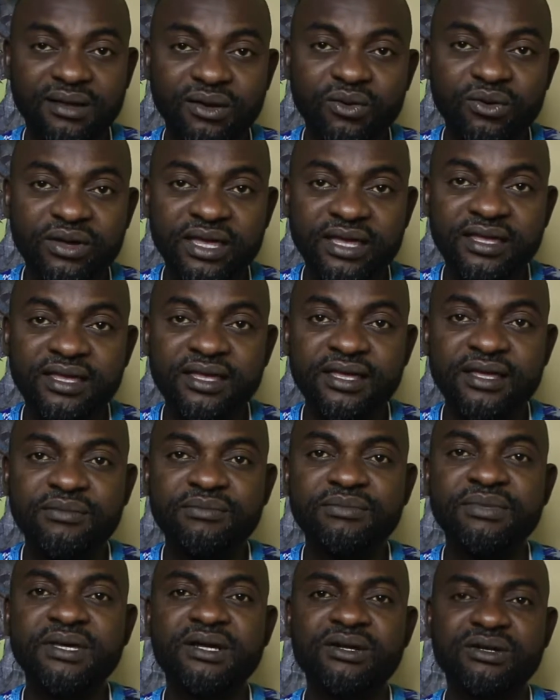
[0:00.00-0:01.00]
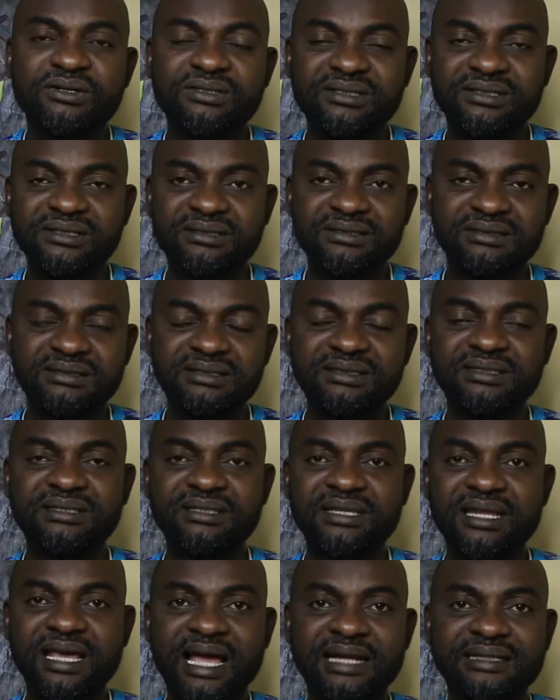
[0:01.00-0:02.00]
Okay, because
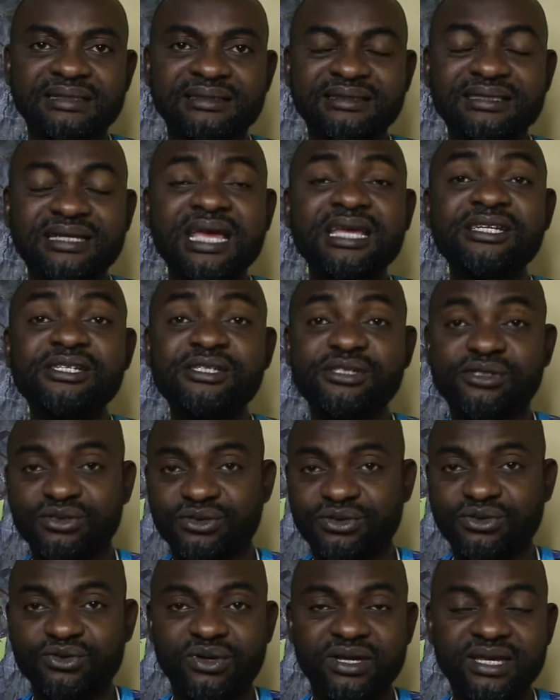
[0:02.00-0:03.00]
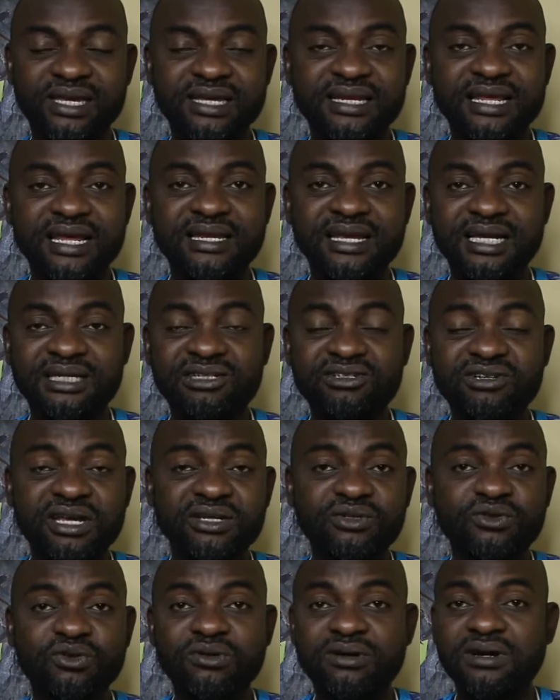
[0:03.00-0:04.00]
there are tensions, okay, that they are
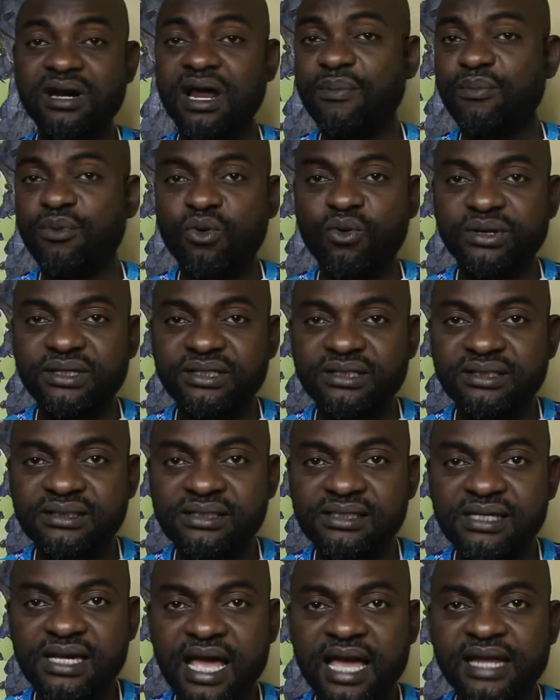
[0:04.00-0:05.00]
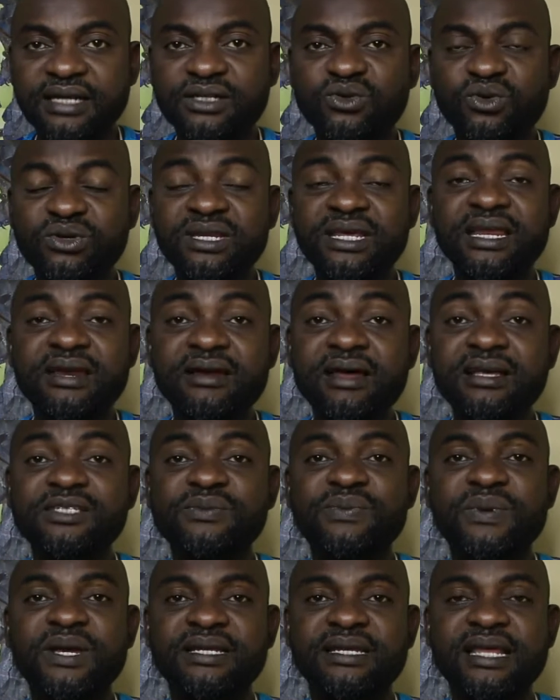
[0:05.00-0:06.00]
trying to grapple with. And so they
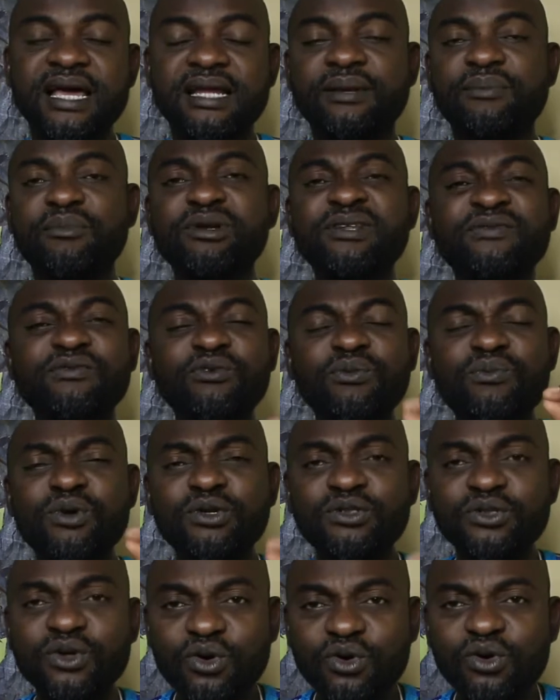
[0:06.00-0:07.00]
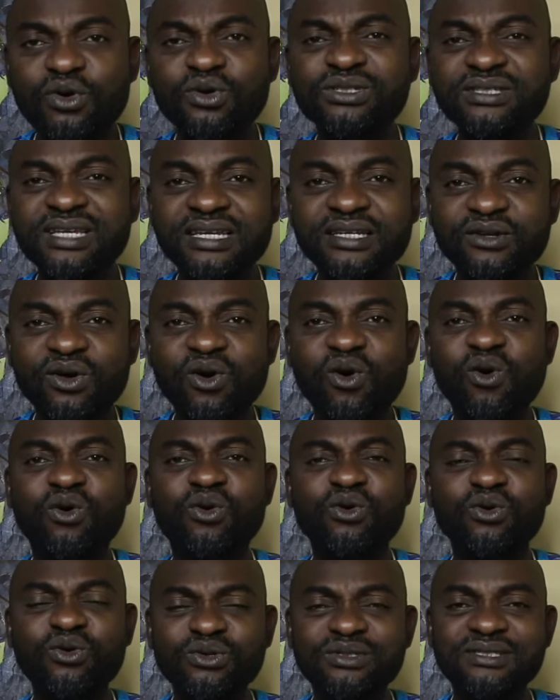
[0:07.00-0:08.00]
respect that. But if you must close a door,
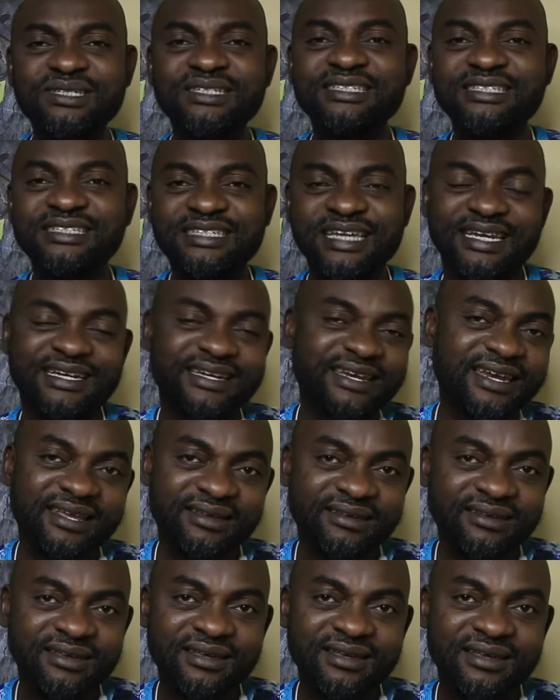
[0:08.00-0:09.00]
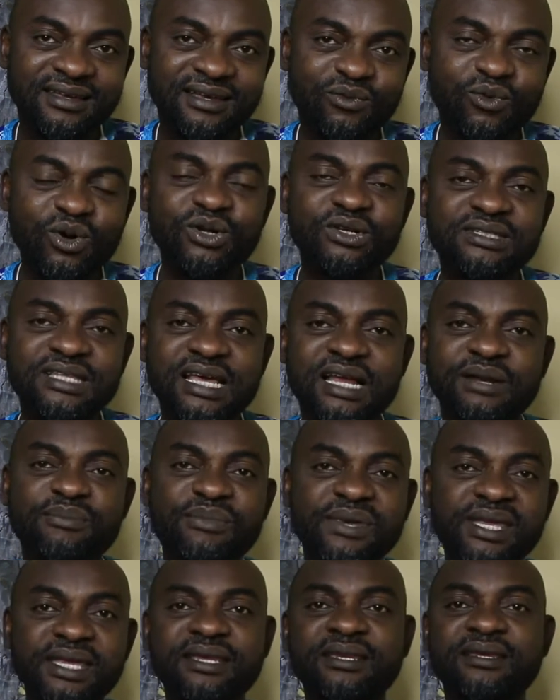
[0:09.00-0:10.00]
close it gently. What does that
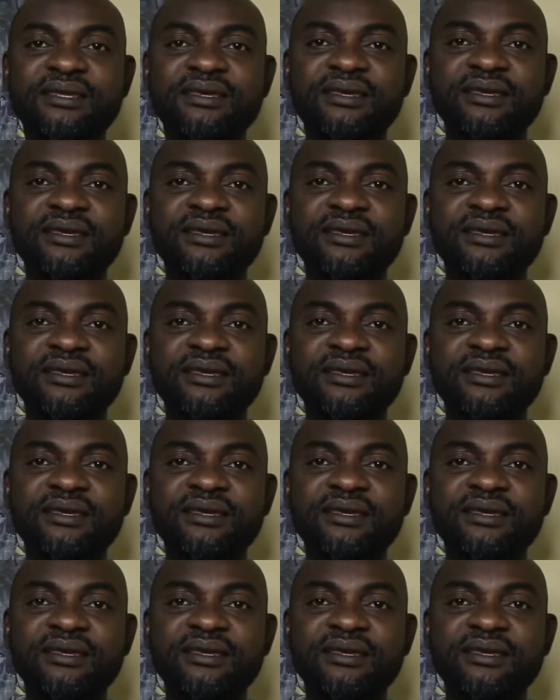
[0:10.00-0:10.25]
mean?